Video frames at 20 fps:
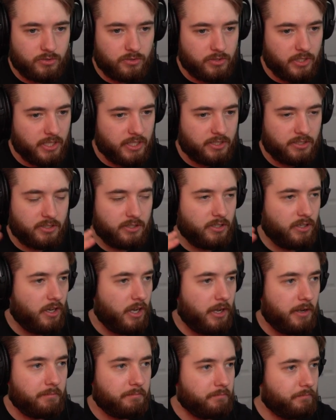this
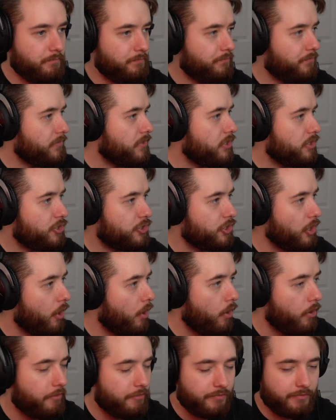um shut
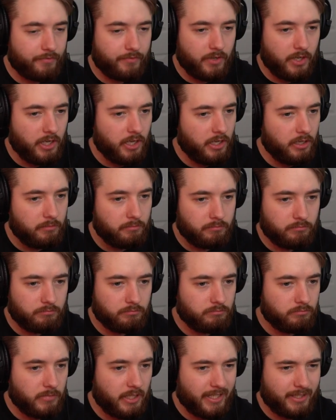off
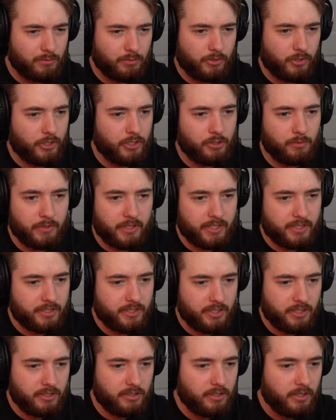um i guess it was like a
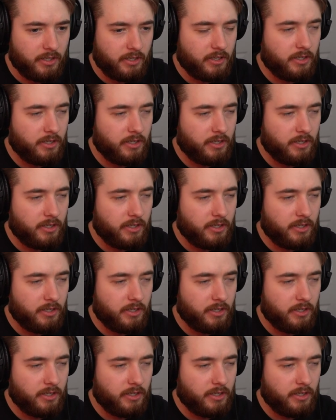unsc